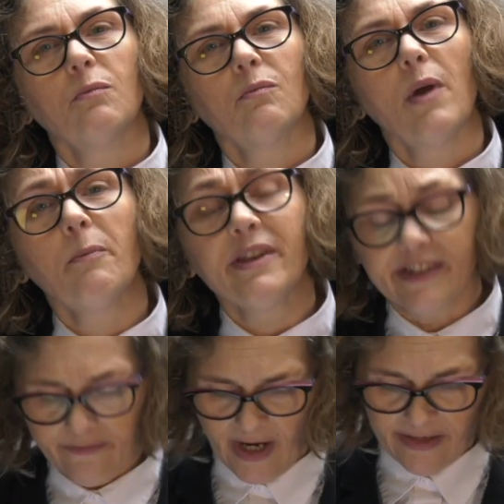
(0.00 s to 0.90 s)
When we
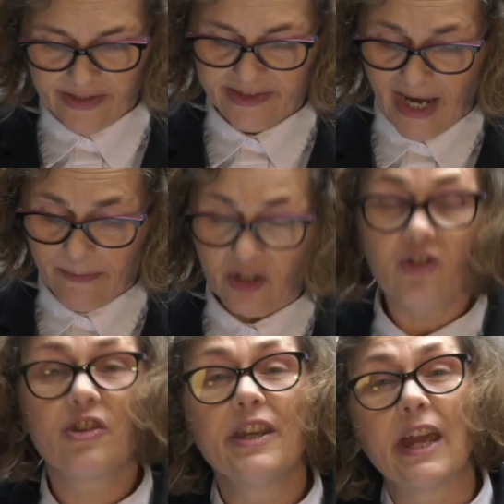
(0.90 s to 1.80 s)
surveyed the
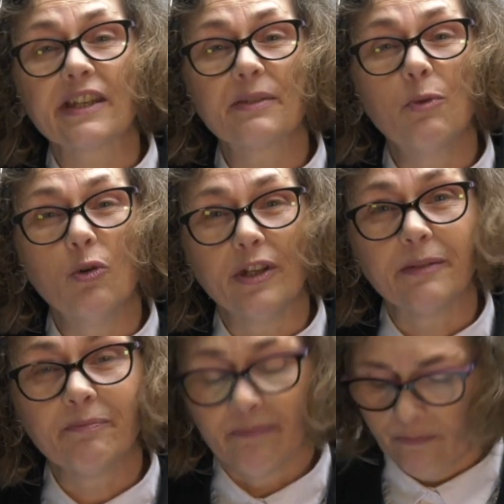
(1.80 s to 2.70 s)
damage the next
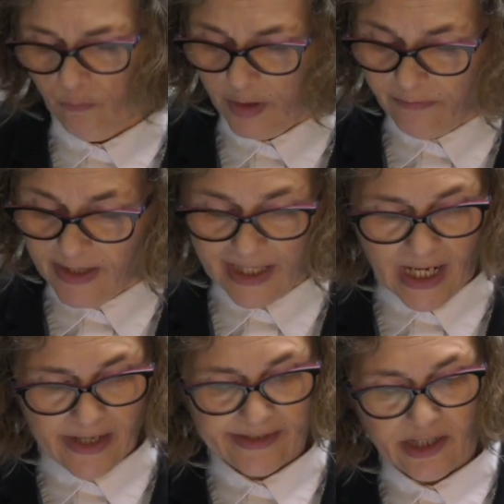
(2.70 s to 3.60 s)
morning, we
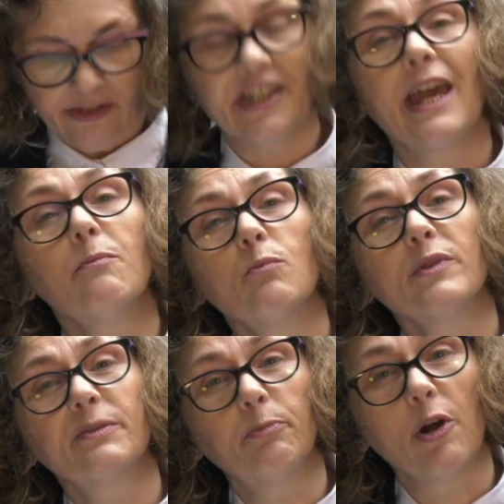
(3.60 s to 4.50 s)
realised our tent
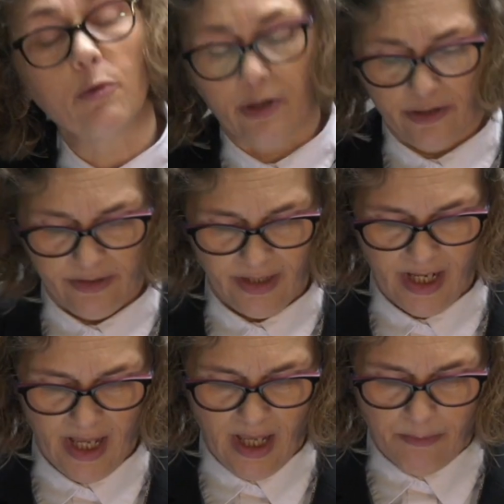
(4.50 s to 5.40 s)
was broken
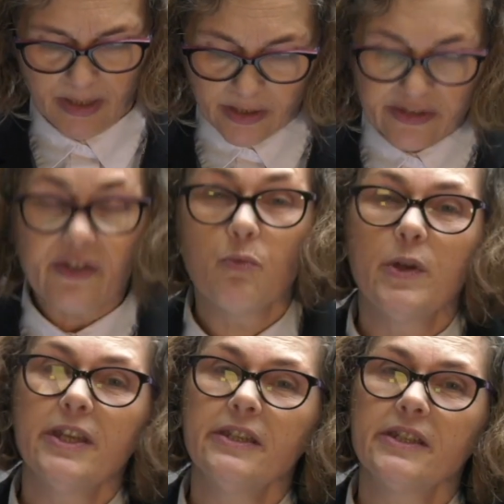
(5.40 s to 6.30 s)
because the
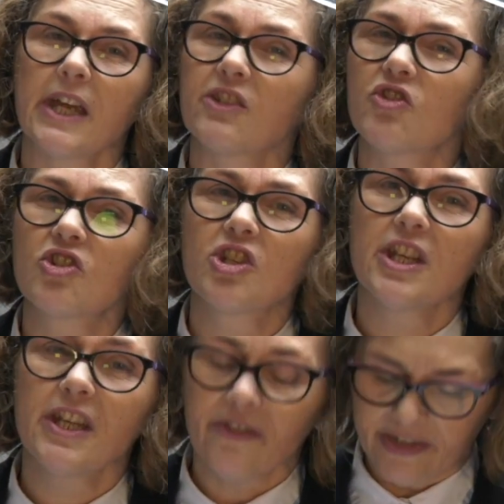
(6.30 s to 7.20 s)
wind had
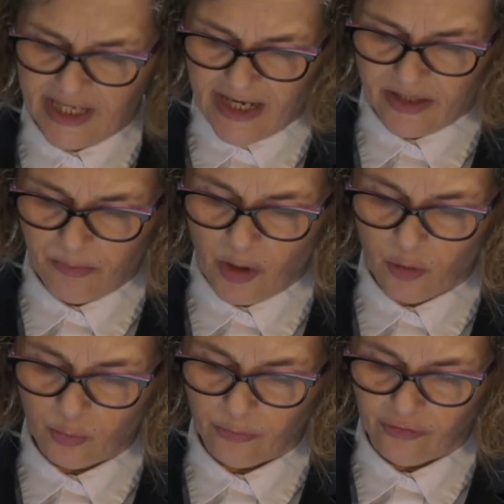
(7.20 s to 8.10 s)
sheared the tent
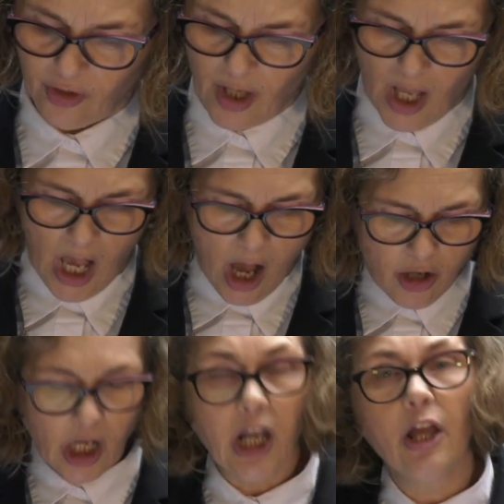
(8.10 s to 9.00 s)
poles. Our
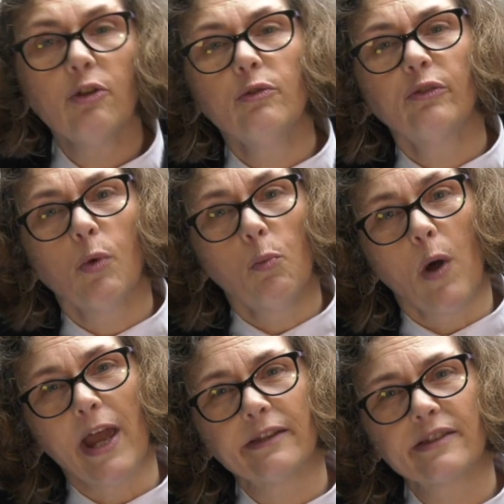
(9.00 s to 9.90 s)
clothes were
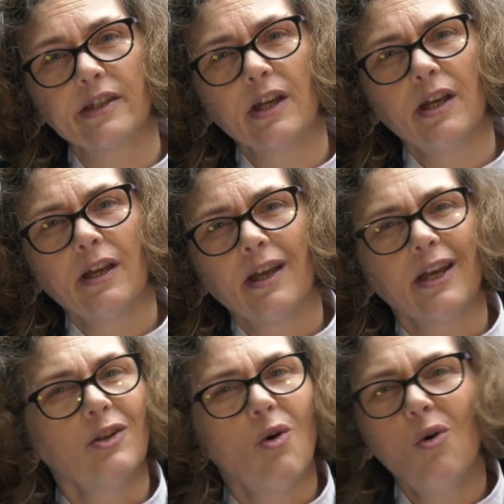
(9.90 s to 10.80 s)
wet
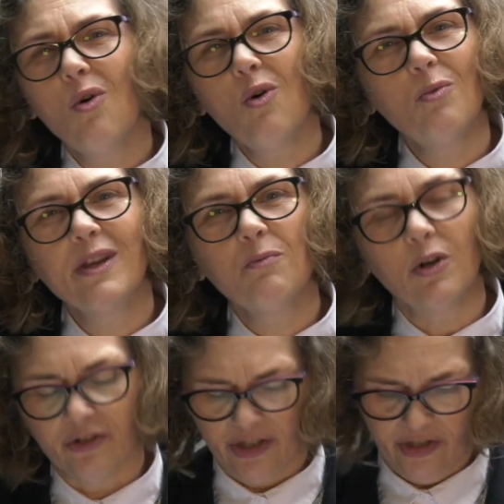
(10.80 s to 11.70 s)
and all we
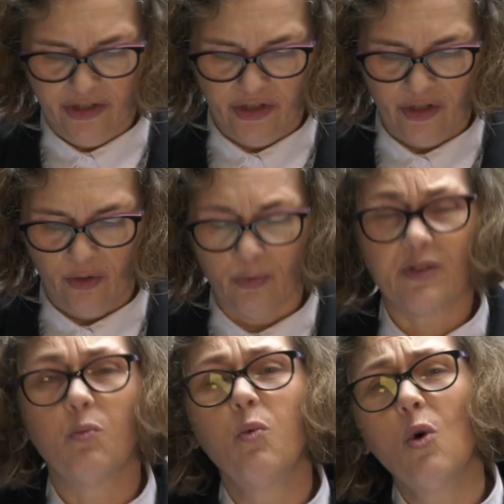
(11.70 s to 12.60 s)
wanted to do
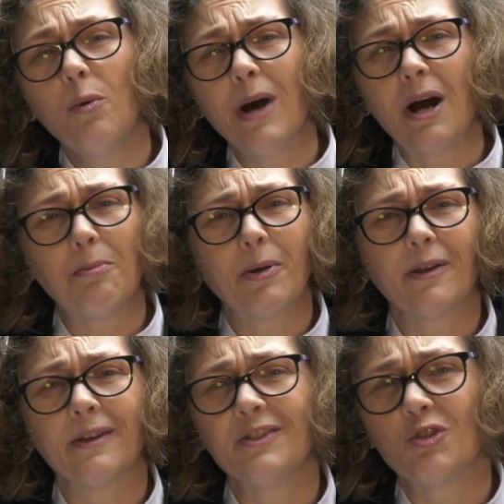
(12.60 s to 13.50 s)
was warm up
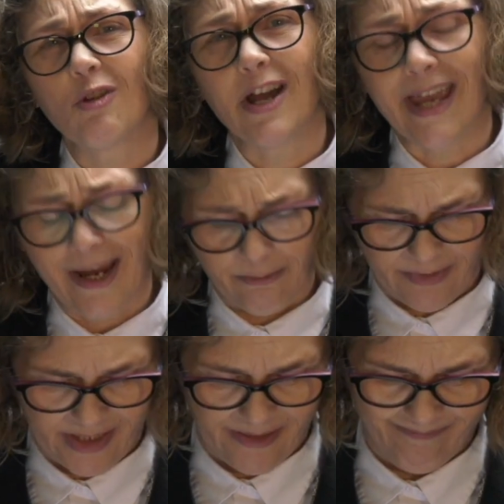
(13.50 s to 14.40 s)
and dry
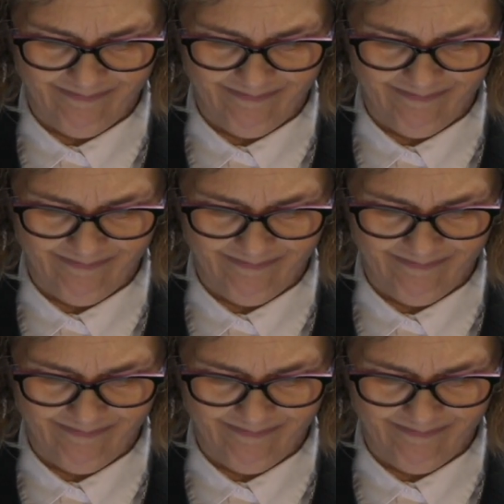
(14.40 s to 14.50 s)
out.